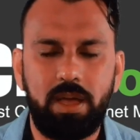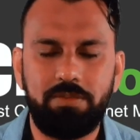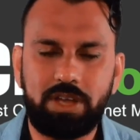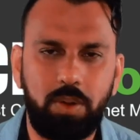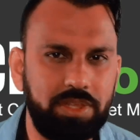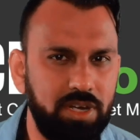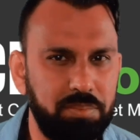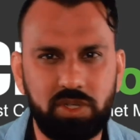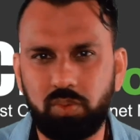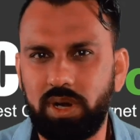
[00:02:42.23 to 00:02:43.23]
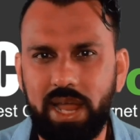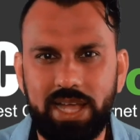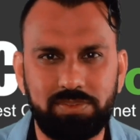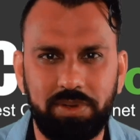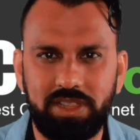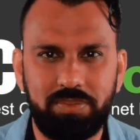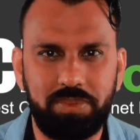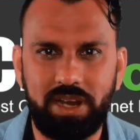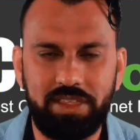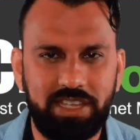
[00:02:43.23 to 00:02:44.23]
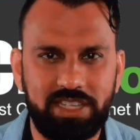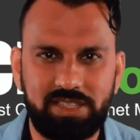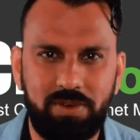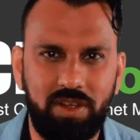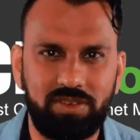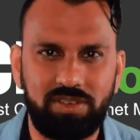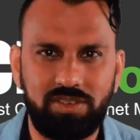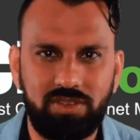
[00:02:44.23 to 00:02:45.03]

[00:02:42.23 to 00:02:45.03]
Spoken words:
I forgot what the numbers were last month, but I think it's around,